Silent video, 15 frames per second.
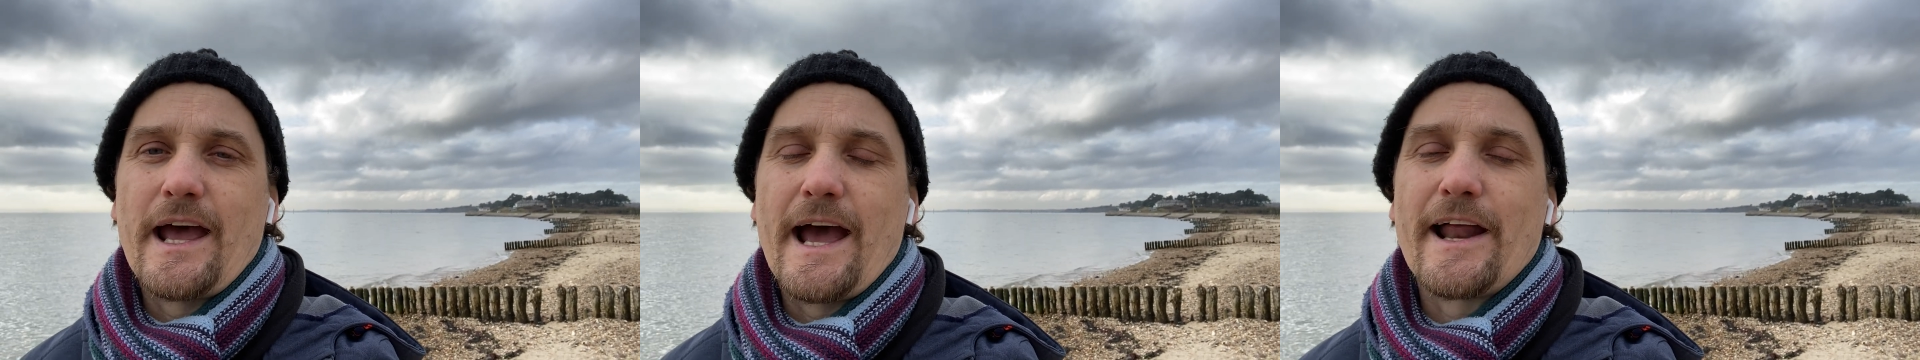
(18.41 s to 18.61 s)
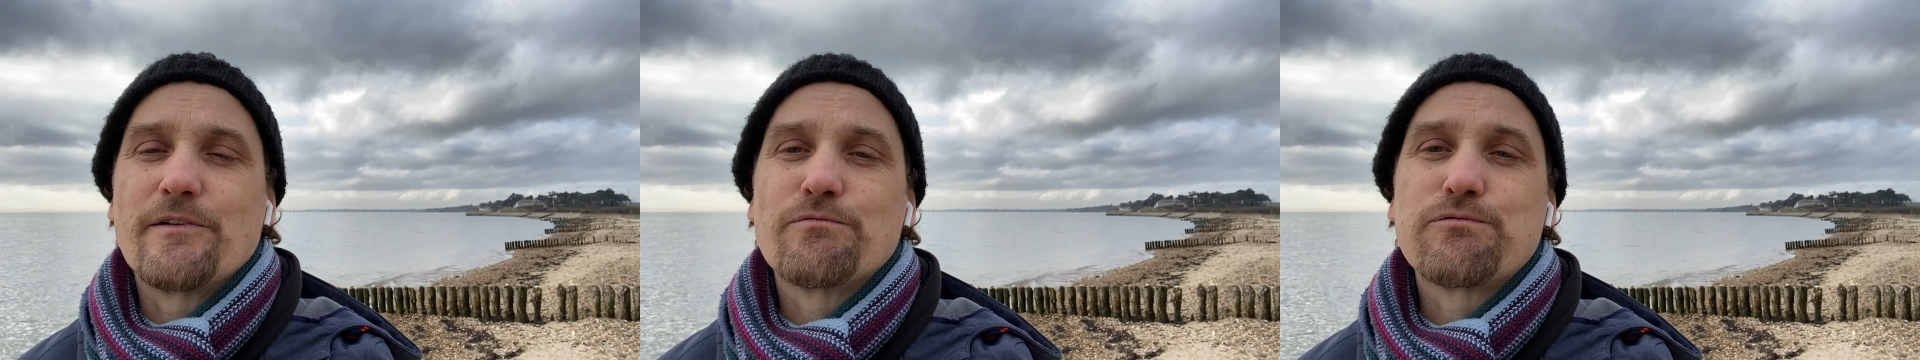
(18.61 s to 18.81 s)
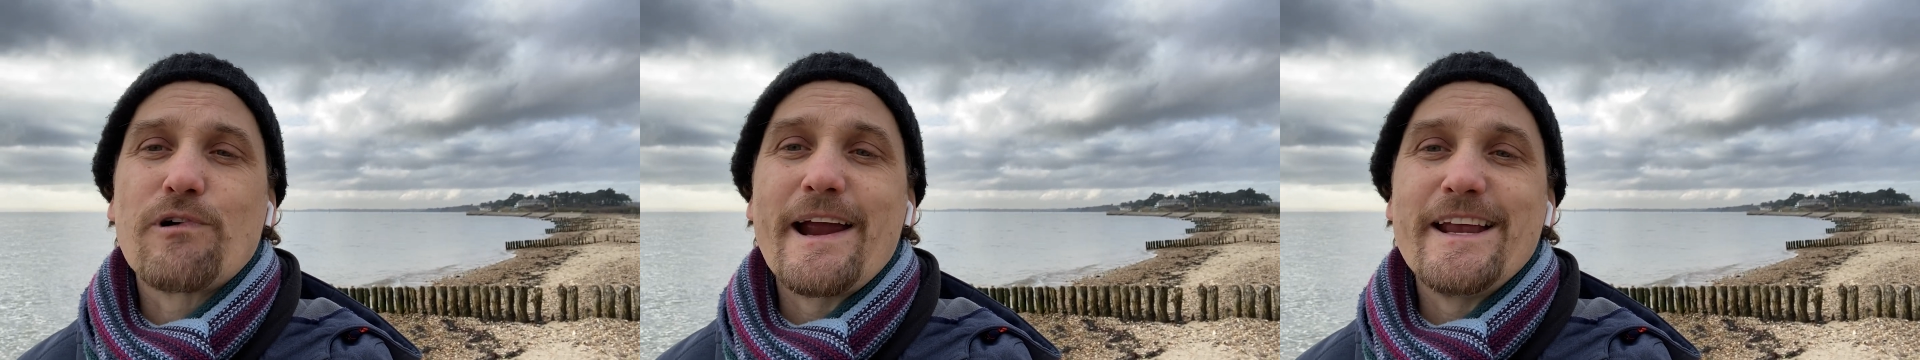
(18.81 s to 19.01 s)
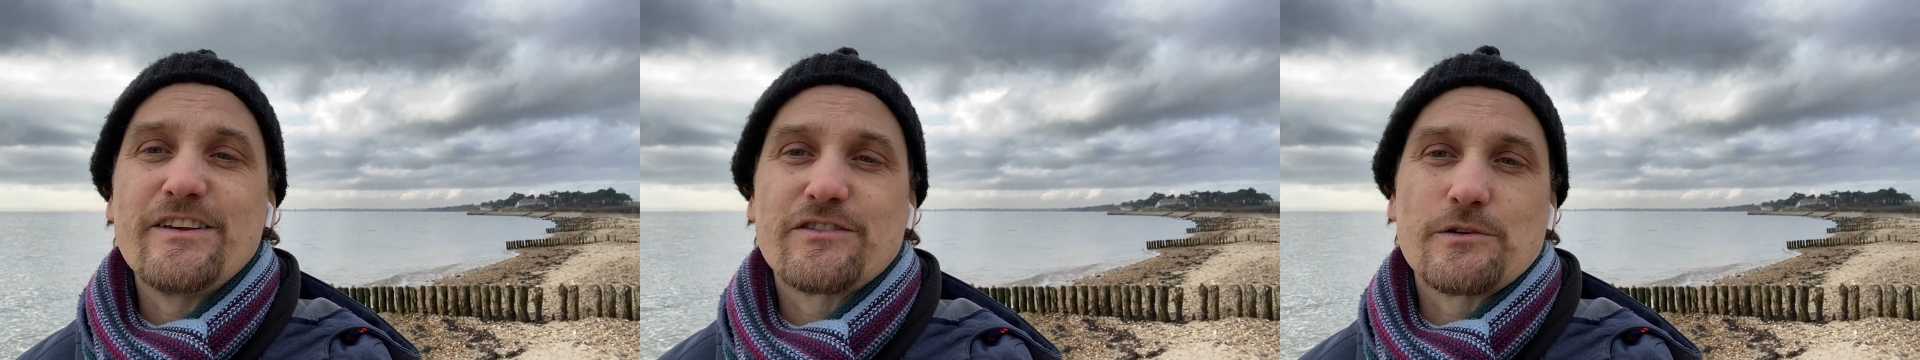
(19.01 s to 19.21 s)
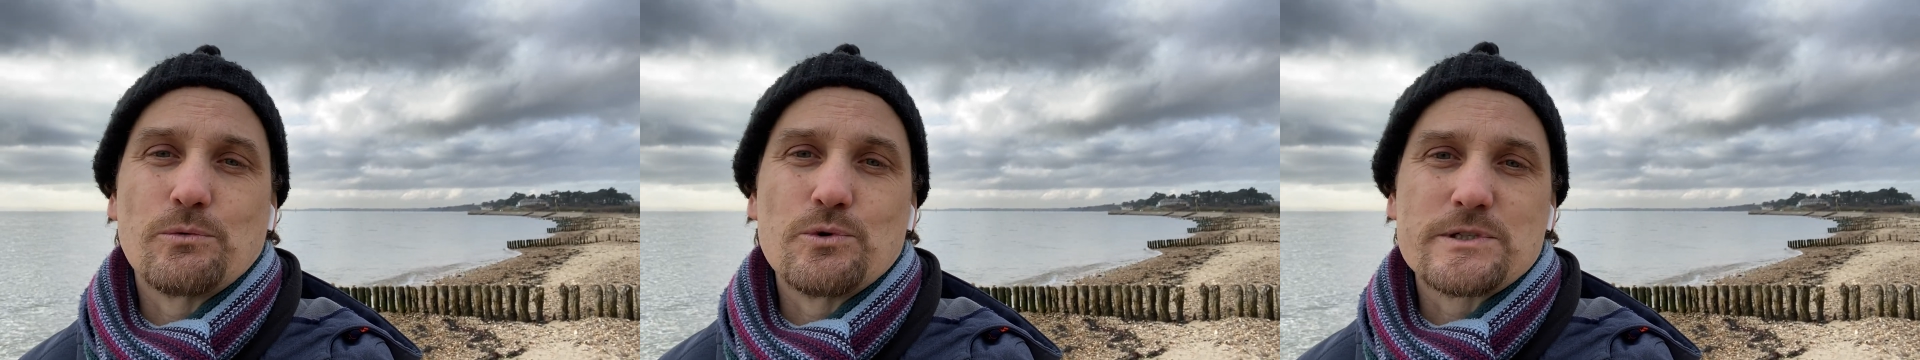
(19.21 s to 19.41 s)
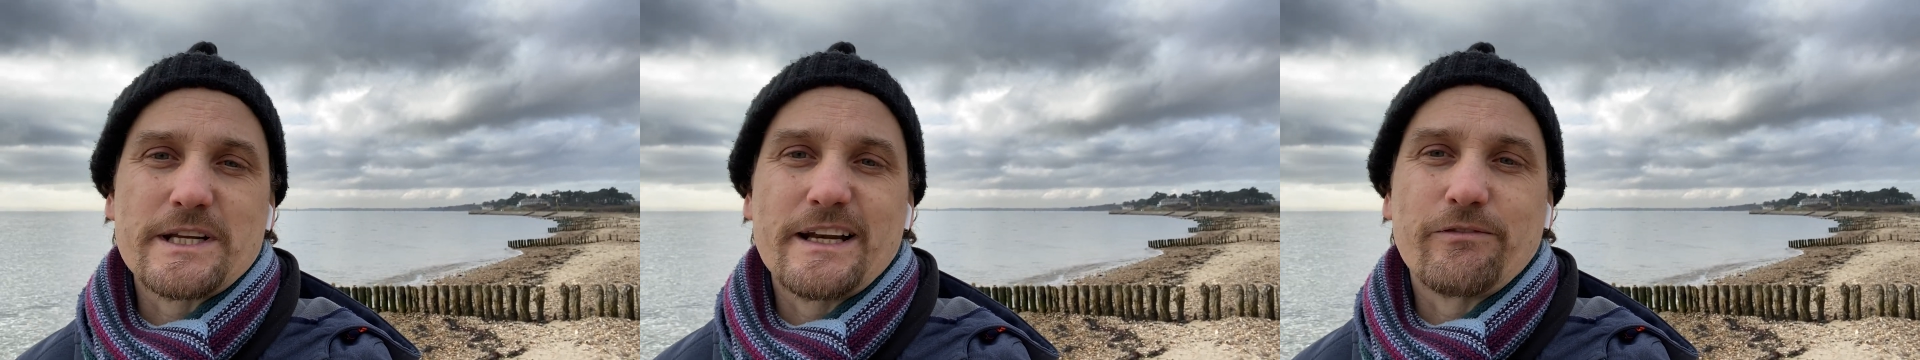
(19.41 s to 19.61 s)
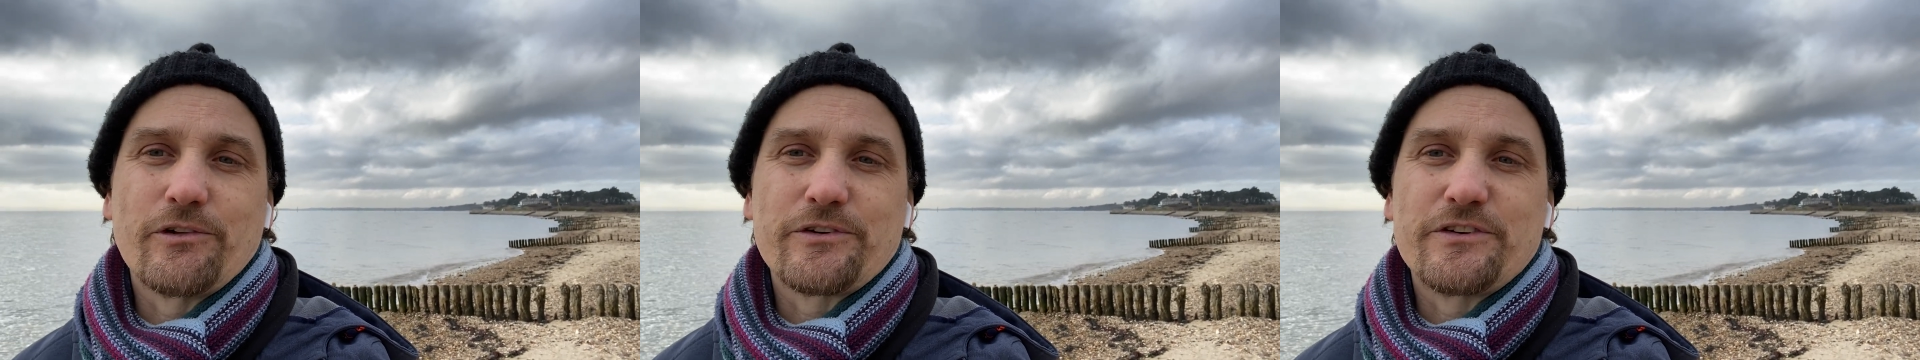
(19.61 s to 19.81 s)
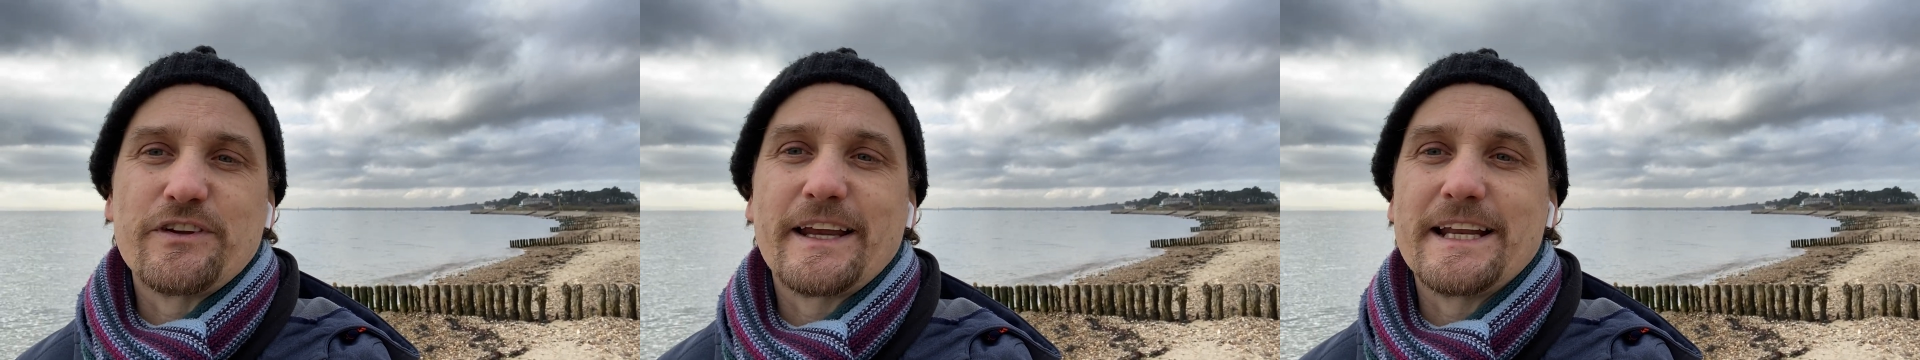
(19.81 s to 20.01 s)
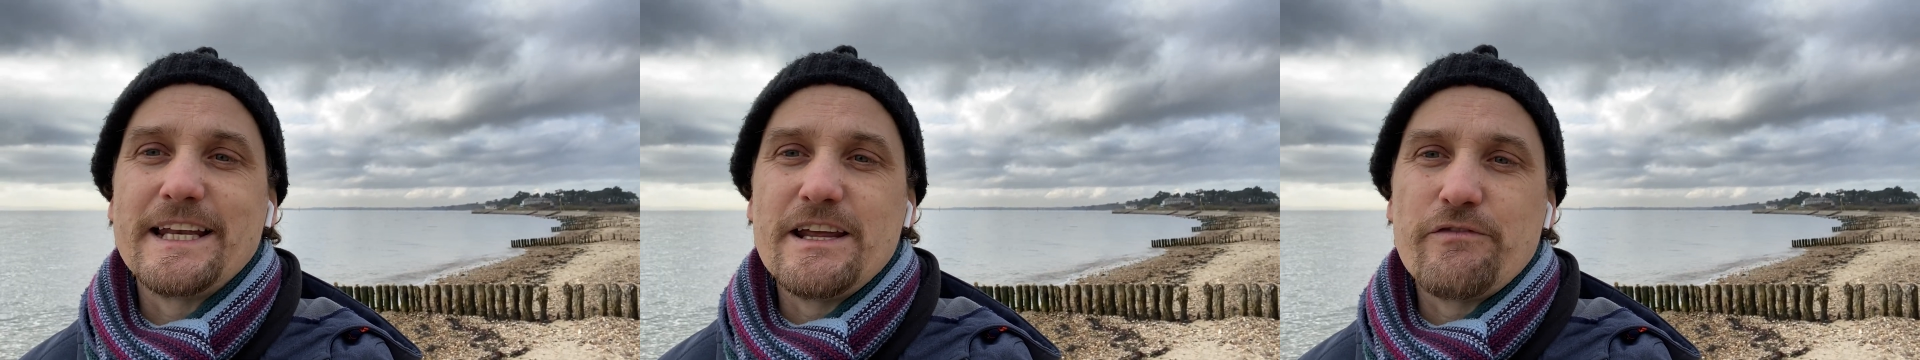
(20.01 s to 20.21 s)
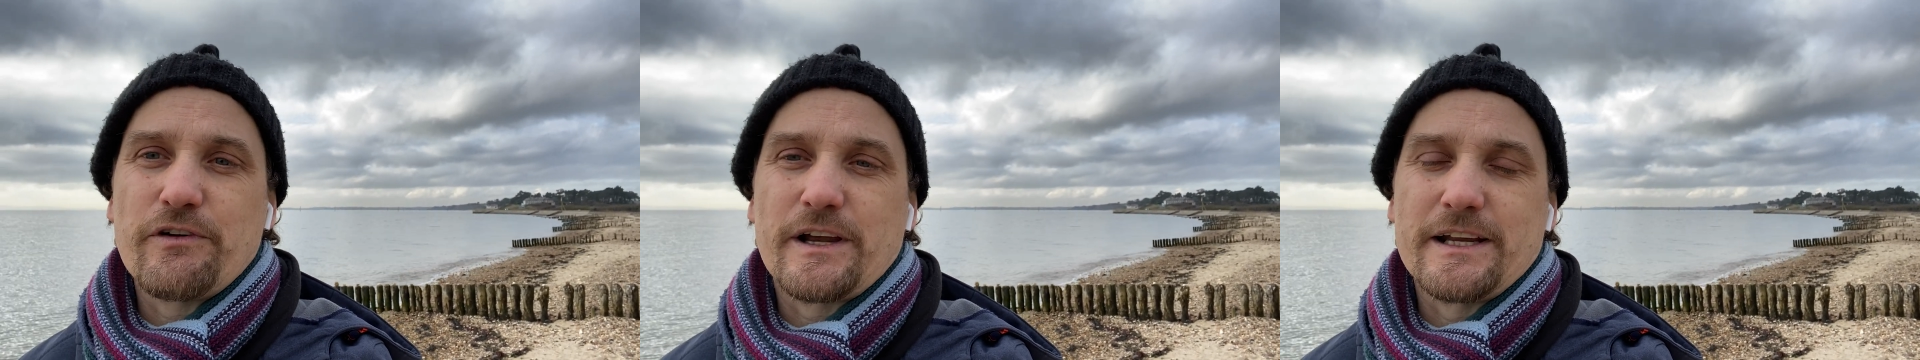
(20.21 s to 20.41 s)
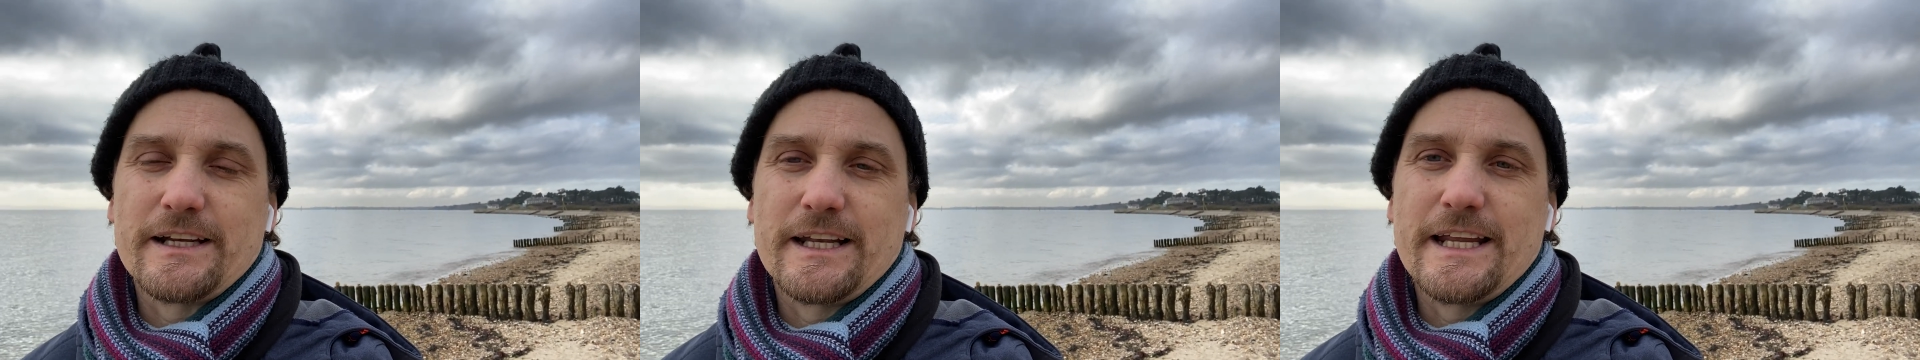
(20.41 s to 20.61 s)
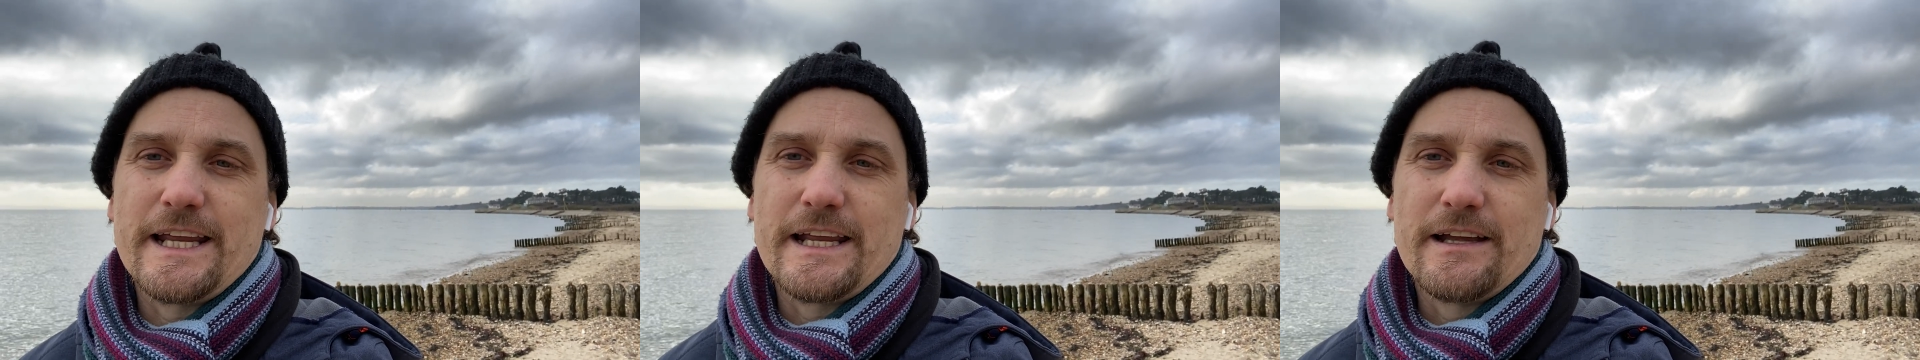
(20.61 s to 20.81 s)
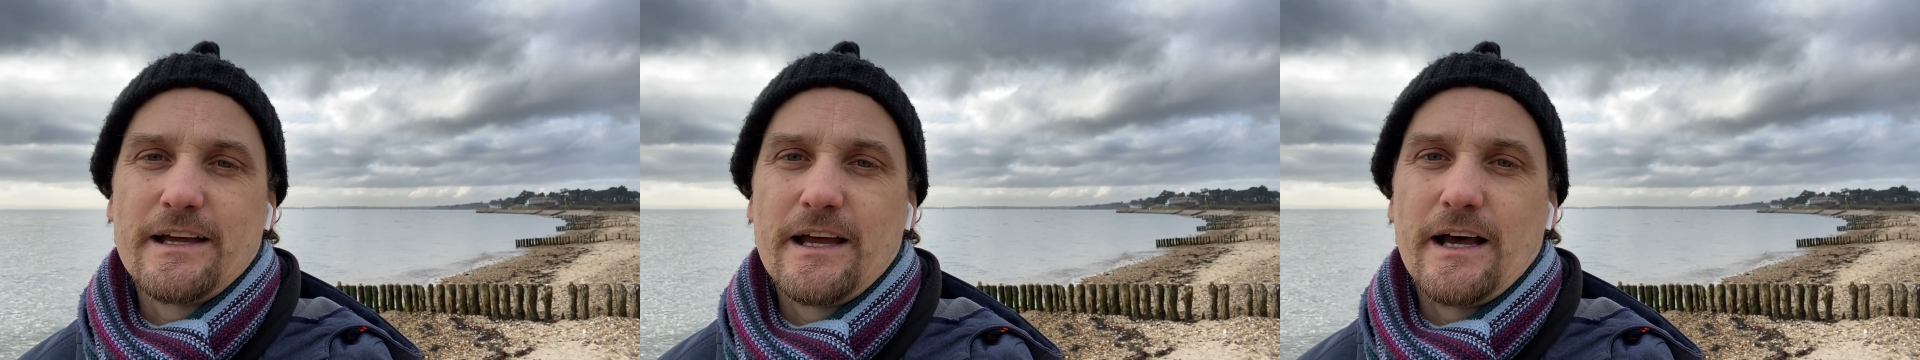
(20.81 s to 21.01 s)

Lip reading: and raise the water level significantly